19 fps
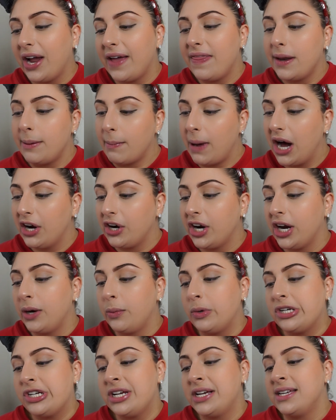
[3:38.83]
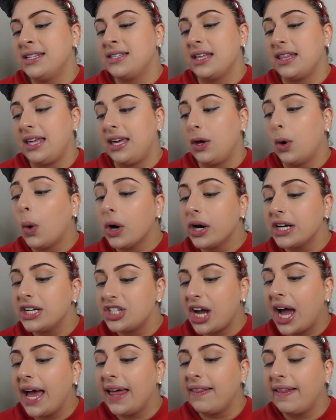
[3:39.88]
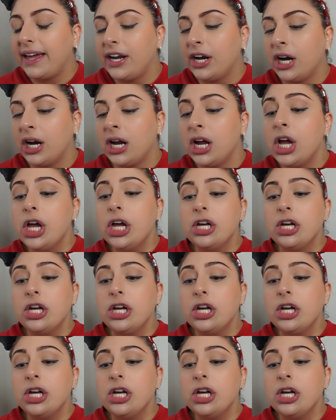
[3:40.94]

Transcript: and then moderate, which is the orange highlighter.